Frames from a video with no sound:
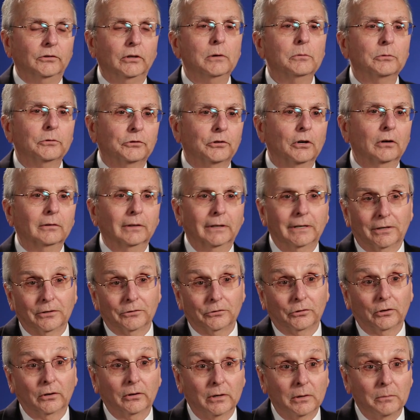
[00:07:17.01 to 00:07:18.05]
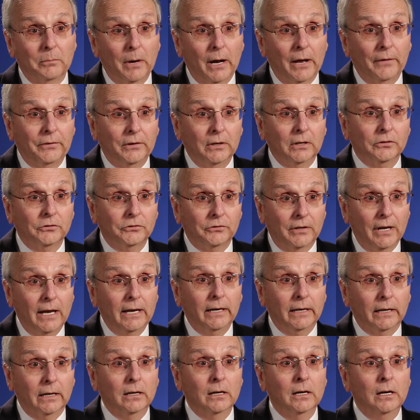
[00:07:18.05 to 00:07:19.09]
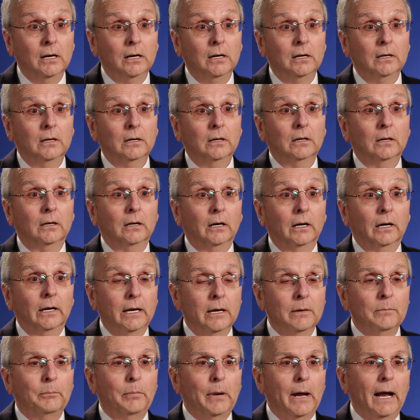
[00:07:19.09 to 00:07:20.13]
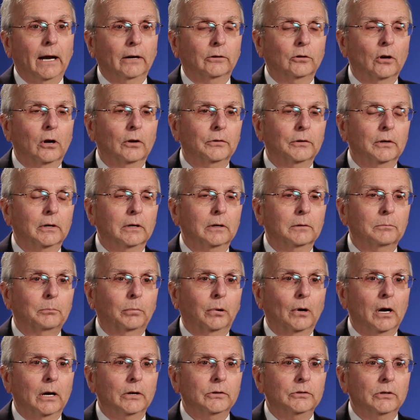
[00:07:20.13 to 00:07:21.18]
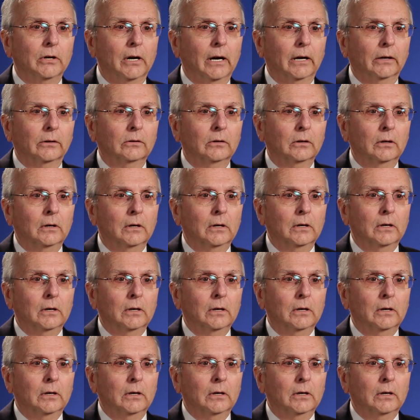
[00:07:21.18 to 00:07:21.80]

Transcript: He was certainly concerned about the aesthetic uh, impact on the project,